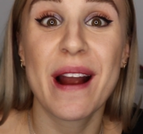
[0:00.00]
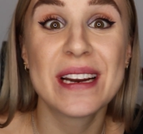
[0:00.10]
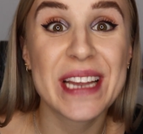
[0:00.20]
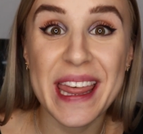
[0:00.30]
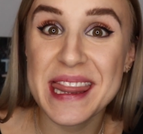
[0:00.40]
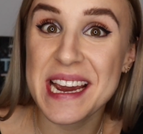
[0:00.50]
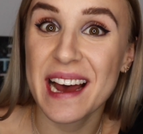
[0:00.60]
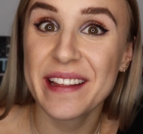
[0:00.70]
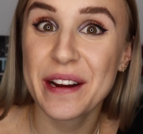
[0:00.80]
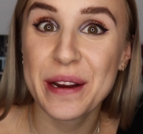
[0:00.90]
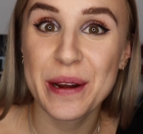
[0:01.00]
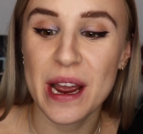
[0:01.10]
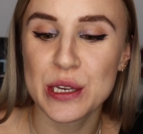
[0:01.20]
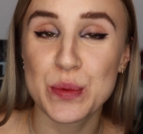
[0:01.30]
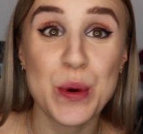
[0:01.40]
our 10th color, you
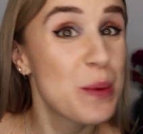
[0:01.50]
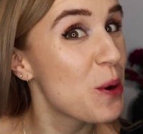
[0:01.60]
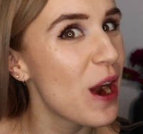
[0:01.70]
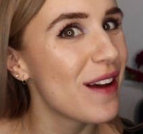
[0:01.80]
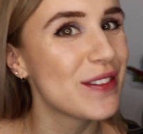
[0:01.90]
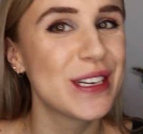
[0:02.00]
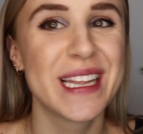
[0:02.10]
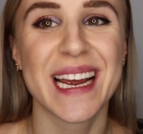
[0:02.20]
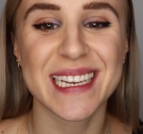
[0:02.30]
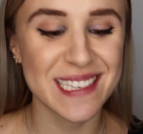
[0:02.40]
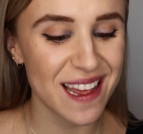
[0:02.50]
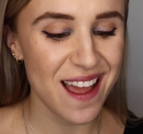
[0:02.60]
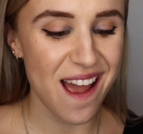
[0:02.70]
guys. One more after this.